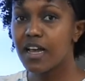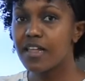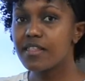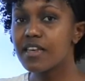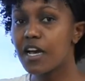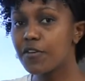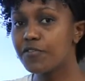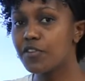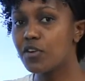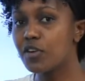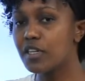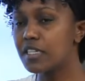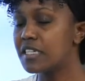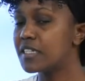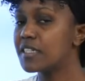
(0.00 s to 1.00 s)
Therefore,
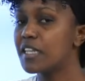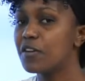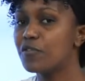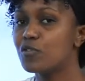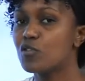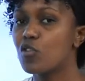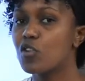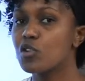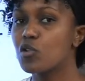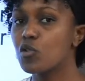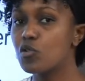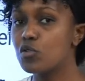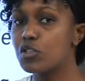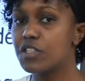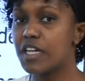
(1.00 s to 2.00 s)
it is safe to
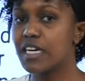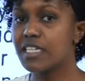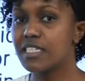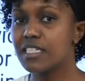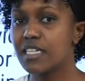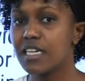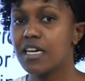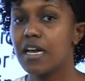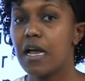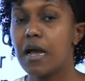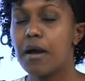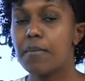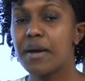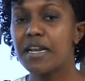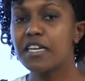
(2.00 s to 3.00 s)
conclude that
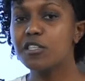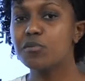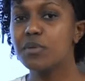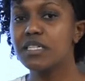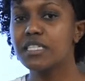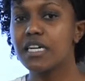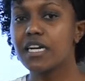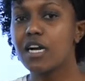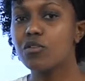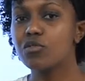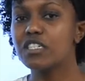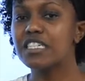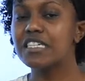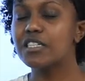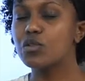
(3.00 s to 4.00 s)
management
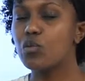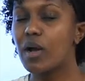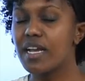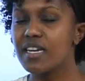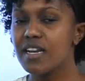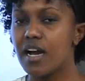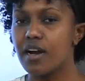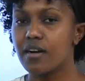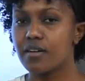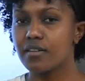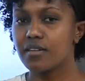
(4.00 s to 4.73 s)
accounting is wider.